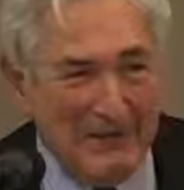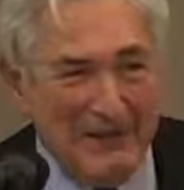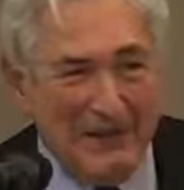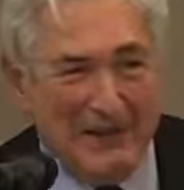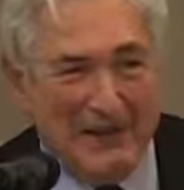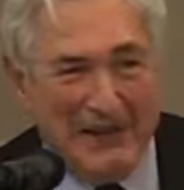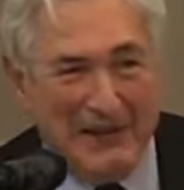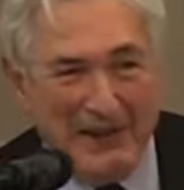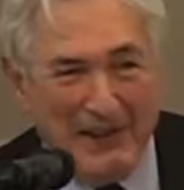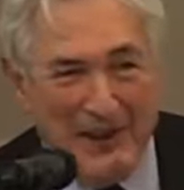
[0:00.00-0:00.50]

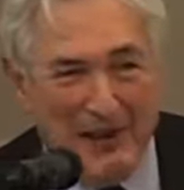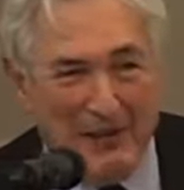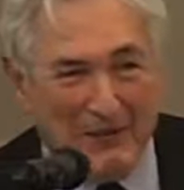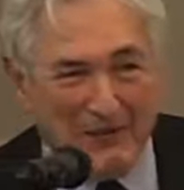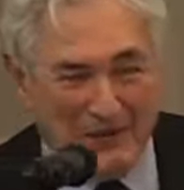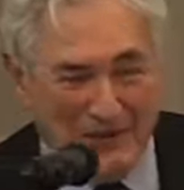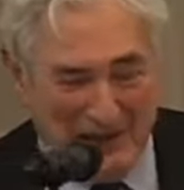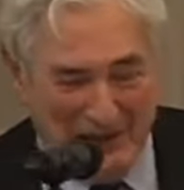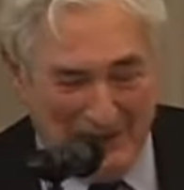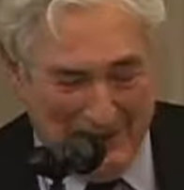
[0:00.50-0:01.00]
and I
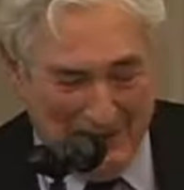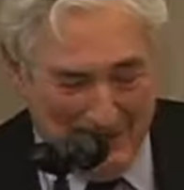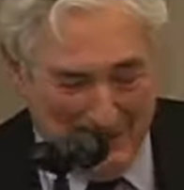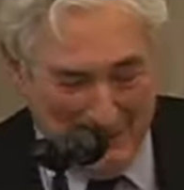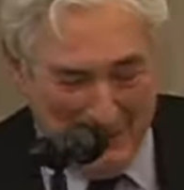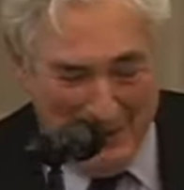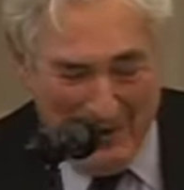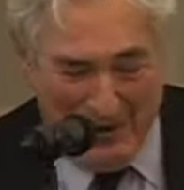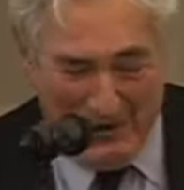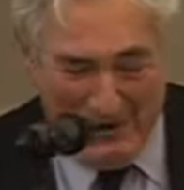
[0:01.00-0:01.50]
was getting a
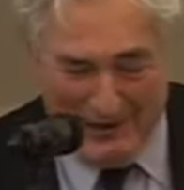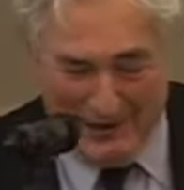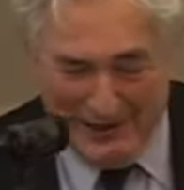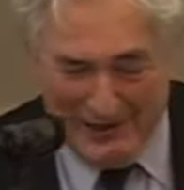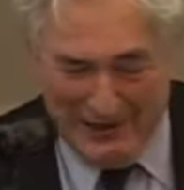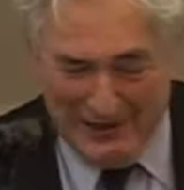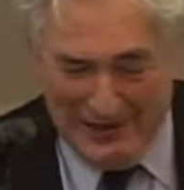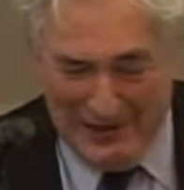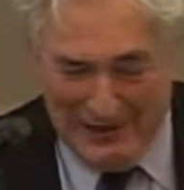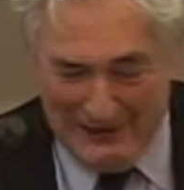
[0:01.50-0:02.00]
little worried that
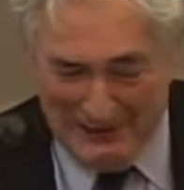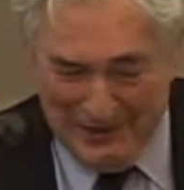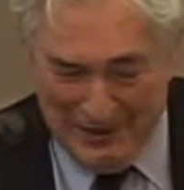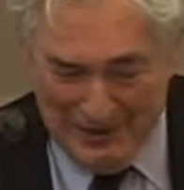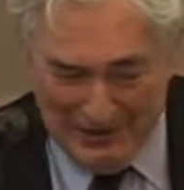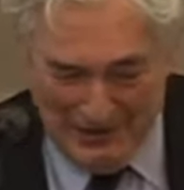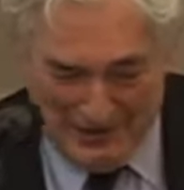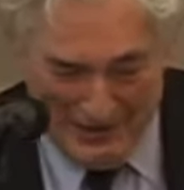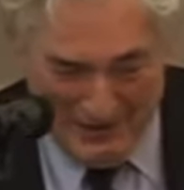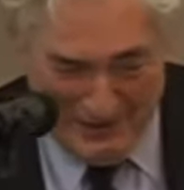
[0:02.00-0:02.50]
he'd left
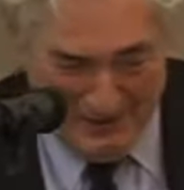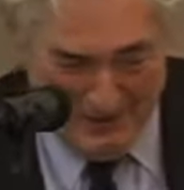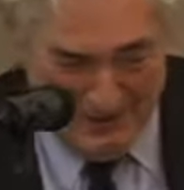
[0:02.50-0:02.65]
out so